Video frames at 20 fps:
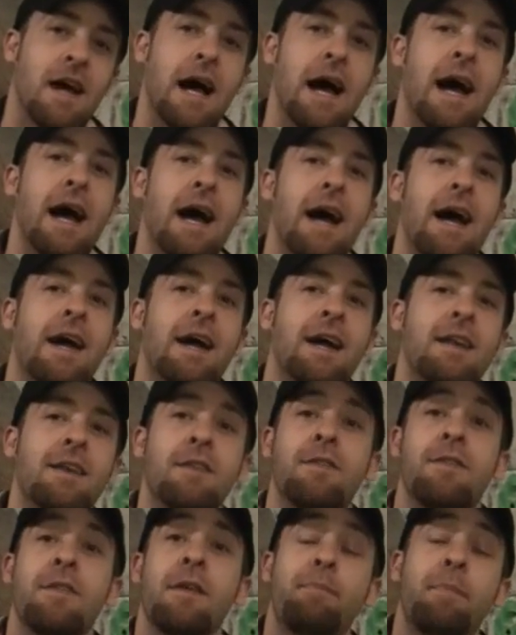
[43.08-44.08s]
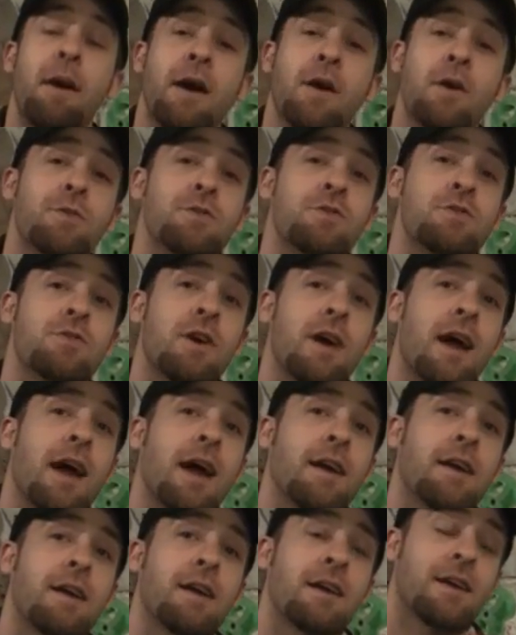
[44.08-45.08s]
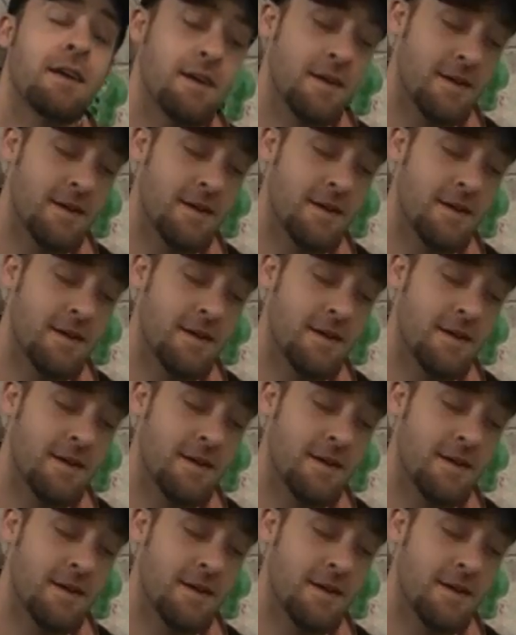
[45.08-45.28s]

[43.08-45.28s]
and they're back on track.